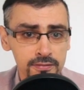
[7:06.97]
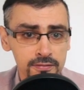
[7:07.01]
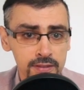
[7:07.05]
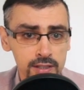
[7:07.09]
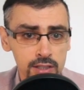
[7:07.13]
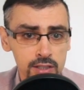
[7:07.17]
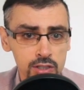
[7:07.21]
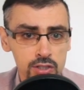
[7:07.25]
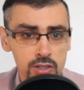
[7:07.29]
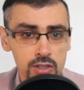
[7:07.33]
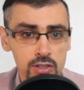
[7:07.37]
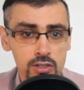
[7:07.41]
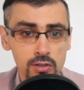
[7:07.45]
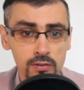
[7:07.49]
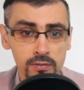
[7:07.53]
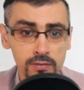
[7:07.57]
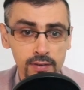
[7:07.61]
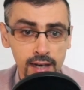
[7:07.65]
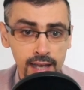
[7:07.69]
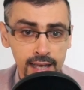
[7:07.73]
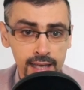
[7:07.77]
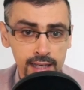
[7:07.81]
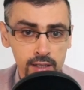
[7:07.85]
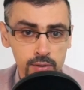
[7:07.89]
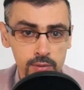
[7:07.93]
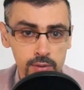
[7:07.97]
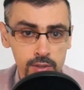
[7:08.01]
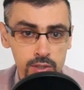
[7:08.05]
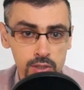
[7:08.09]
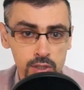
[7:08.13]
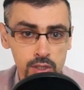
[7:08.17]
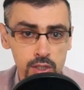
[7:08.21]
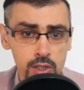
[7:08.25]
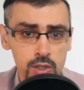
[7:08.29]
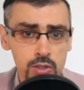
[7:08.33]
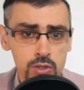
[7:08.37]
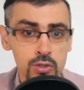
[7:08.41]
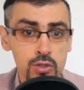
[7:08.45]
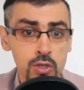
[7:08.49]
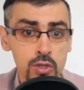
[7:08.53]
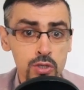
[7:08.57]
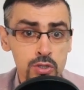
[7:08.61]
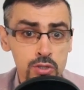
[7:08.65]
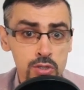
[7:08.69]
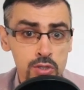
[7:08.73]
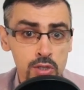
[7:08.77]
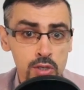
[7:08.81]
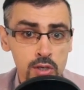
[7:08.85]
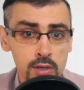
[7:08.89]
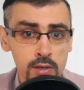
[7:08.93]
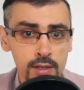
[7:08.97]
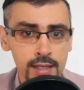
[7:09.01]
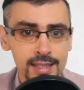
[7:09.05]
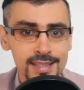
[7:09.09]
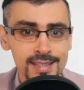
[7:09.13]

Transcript: features of language, Saussure